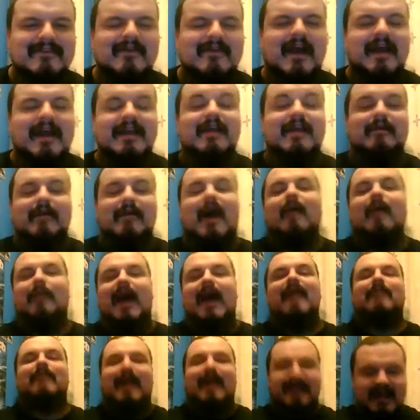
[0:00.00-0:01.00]
Wait, you're
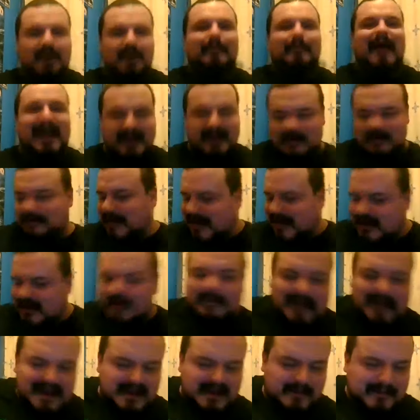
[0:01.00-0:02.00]
back.
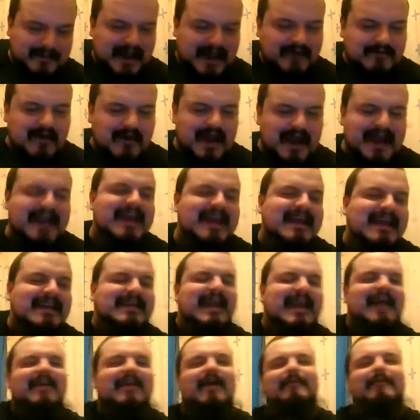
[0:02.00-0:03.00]
Right.
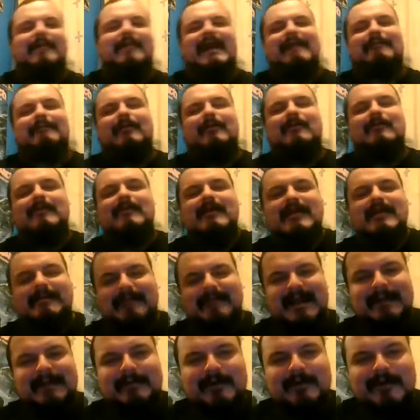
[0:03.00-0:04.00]
Yeah, no, people
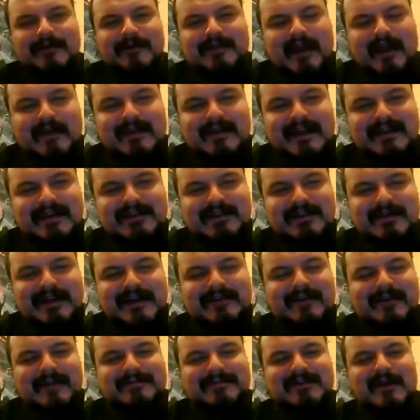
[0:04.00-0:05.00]
who don't
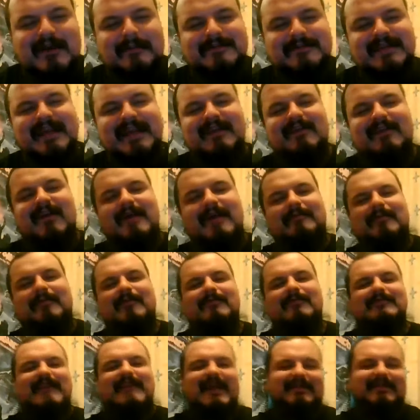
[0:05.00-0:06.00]
enjoy Cryptopsy, like
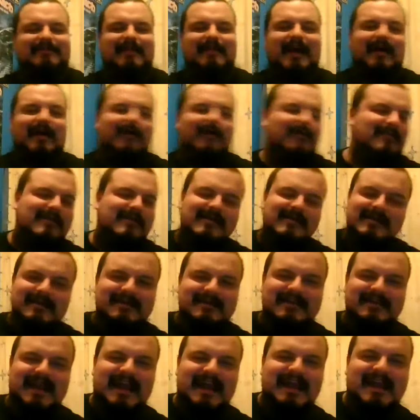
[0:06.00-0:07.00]
brutal death metal,
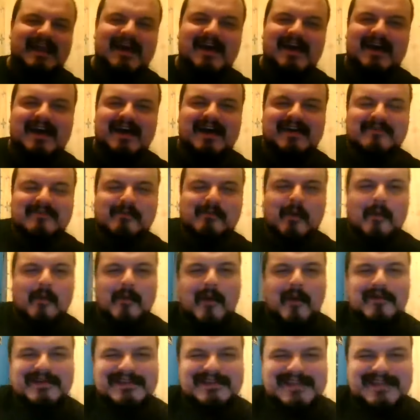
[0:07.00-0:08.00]
they what
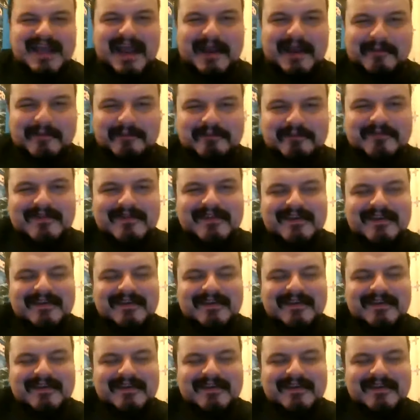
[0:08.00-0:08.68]
were you saying?